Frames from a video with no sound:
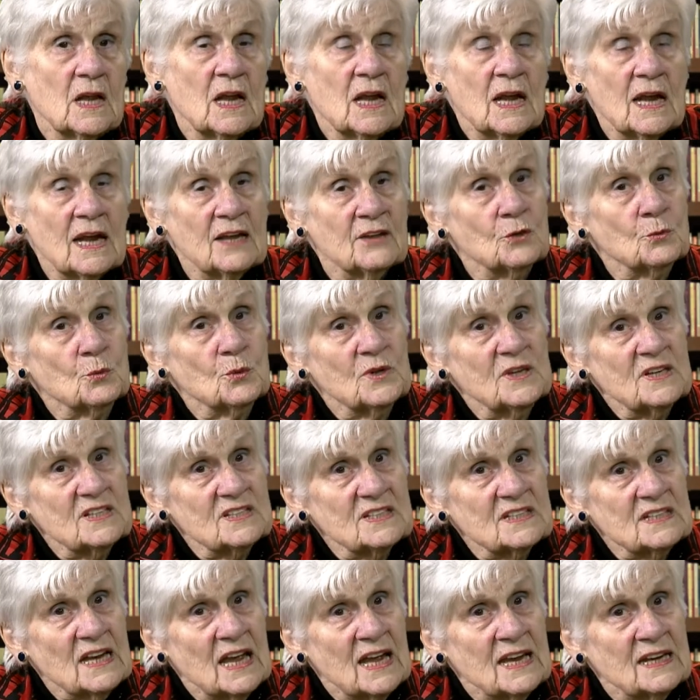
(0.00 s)
And the
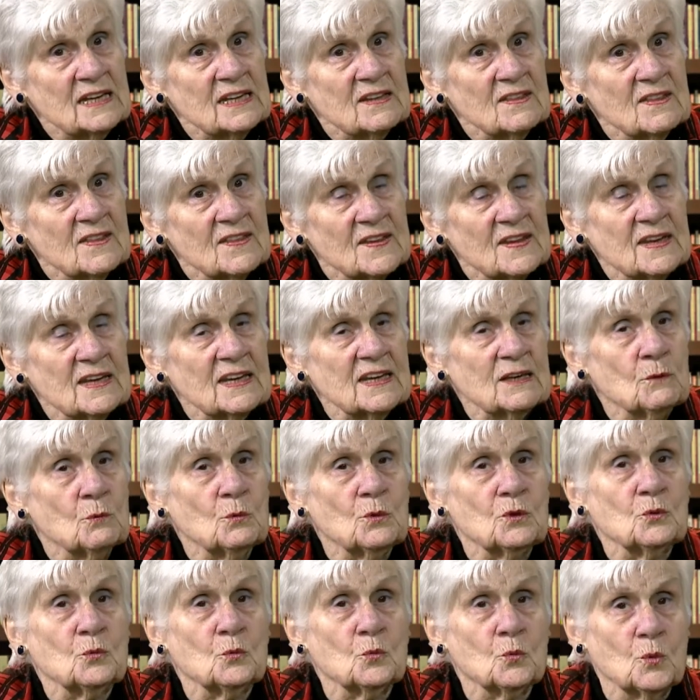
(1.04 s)
reason I didn't think it
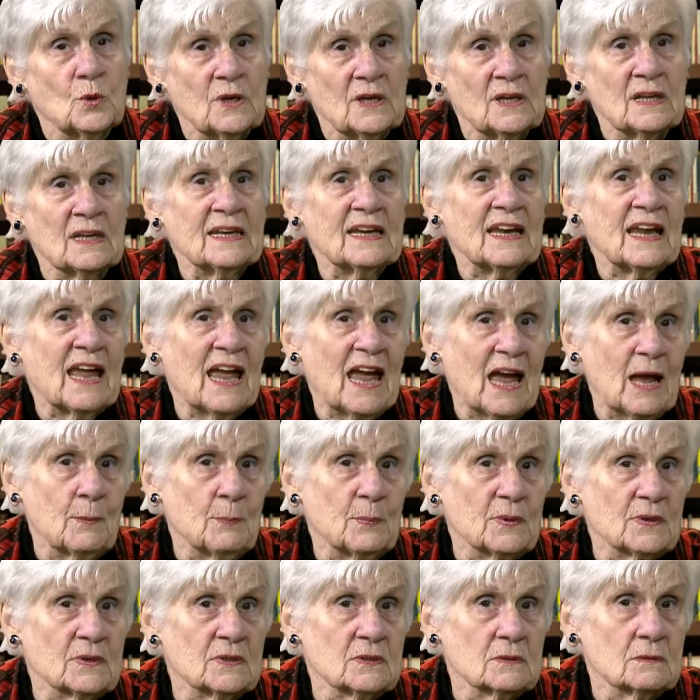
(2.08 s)
would really
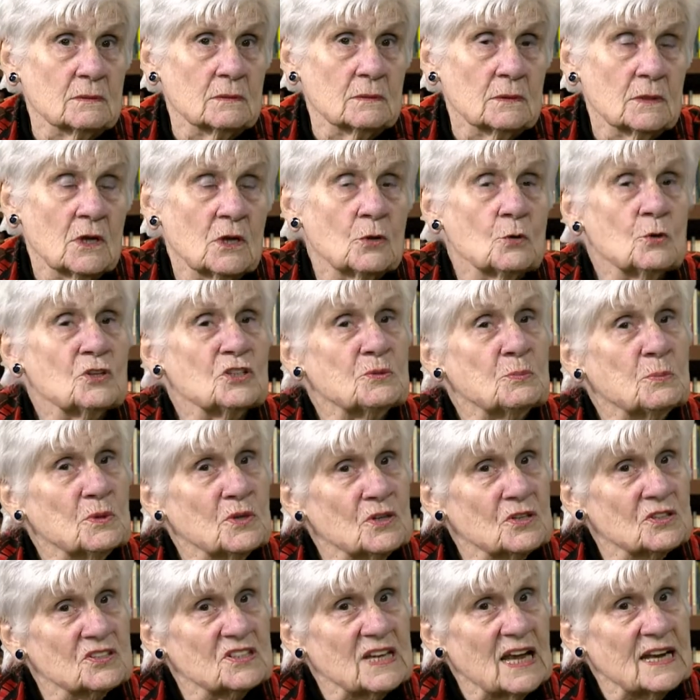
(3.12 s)
happen was
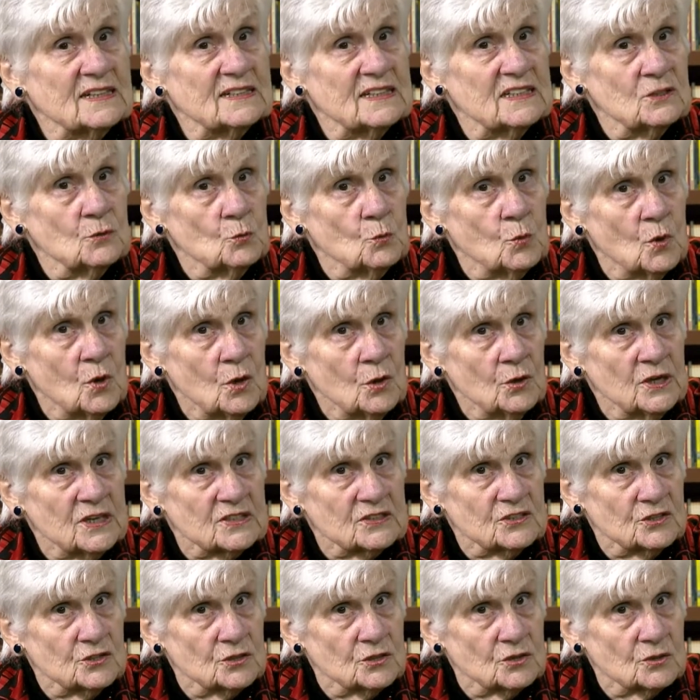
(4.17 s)
because I didn't want it
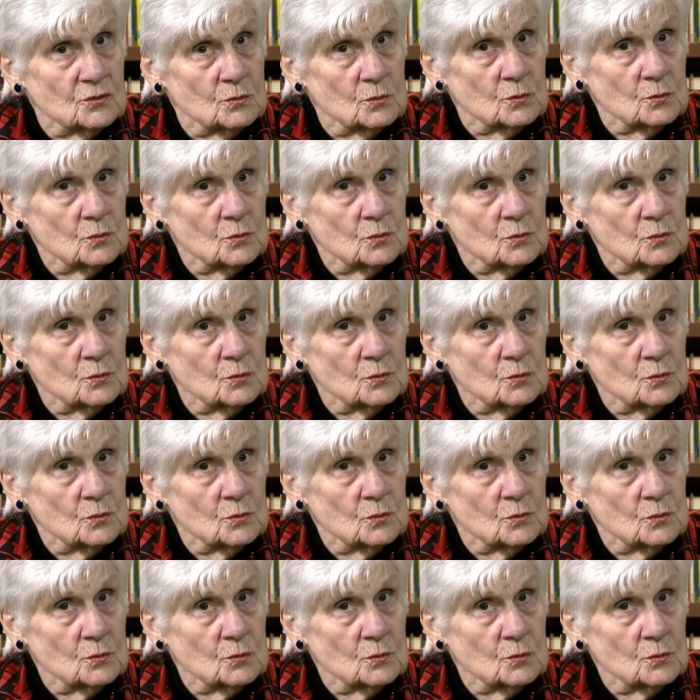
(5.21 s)
to.